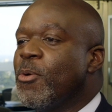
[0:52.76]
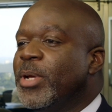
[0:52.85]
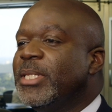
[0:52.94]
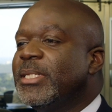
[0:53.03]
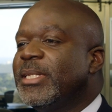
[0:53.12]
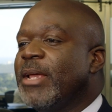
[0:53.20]

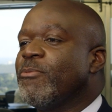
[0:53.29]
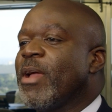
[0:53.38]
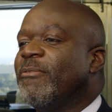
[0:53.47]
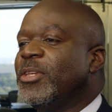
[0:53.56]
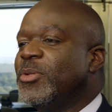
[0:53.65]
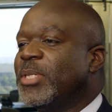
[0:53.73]
Real estate
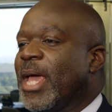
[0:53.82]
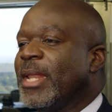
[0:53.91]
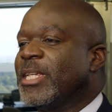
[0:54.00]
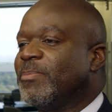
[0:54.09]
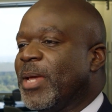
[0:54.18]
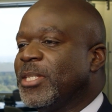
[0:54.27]
revenues and
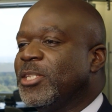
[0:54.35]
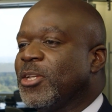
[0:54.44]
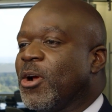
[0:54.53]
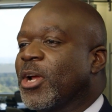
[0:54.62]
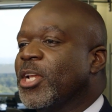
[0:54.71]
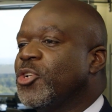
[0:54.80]
expenses
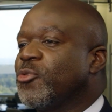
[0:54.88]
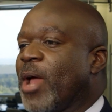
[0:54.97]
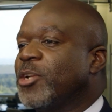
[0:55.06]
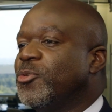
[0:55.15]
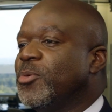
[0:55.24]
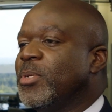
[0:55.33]
are
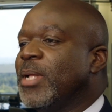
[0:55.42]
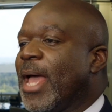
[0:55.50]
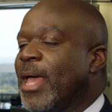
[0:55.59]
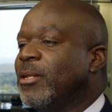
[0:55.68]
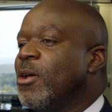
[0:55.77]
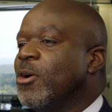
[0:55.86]
contractual
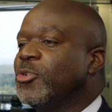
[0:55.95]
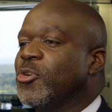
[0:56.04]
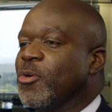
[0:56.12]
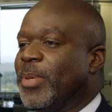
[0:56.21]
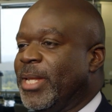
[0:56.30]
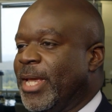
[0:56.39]
and
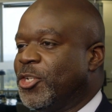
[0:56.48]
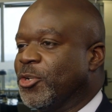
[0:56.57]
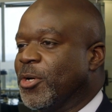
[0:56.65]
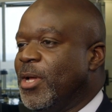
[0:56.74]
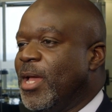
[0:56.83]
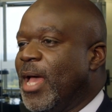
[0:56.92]
long-term in nature,